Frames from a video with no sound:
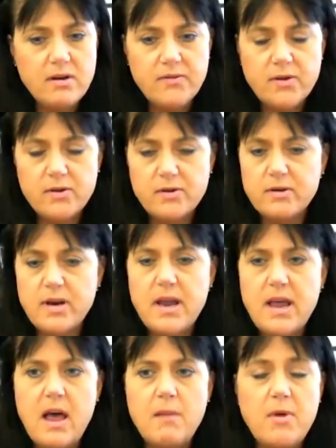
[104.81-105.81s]
if you're
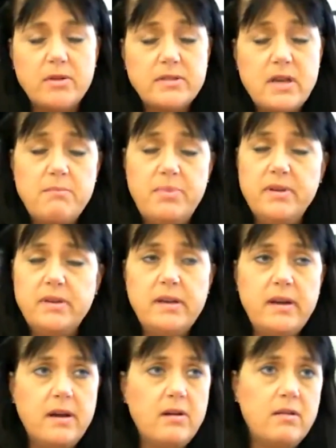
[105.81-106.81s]
a
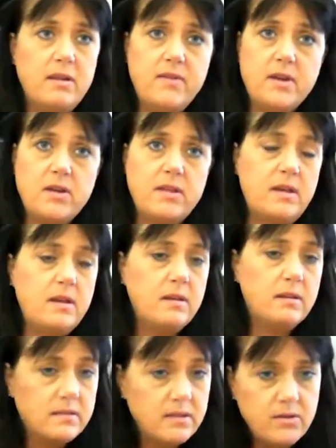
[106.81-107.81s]
multi-billionaire living on the
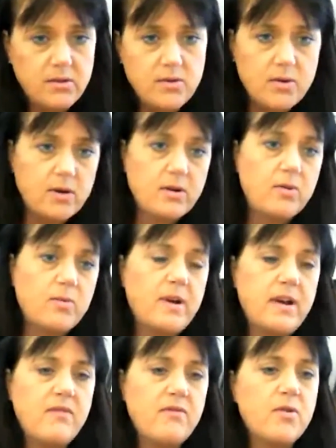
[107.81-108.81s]
hills in New York or
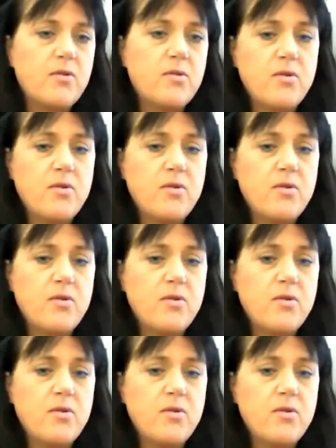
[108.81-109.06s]
whatever,